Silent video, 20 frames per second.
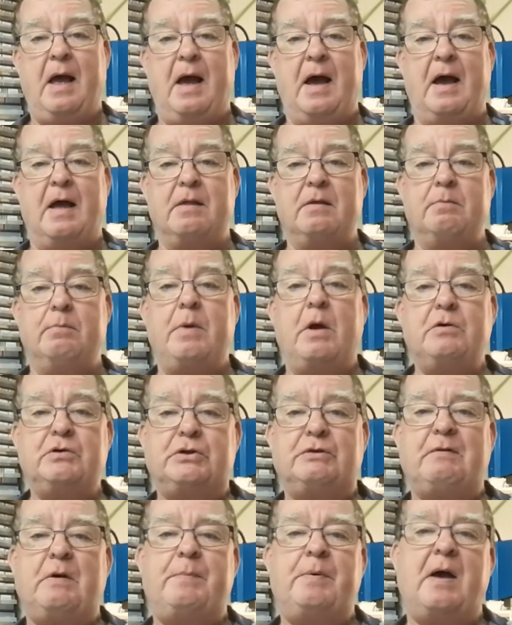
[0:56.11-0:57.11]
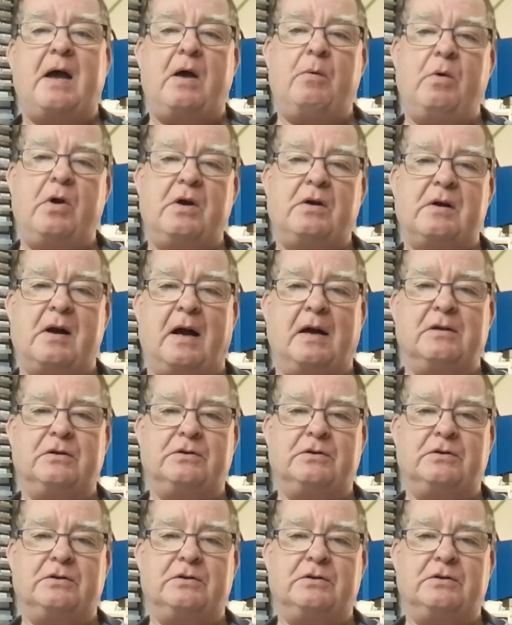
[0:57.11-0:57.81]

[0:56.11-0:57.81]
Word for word: and most of the repair work I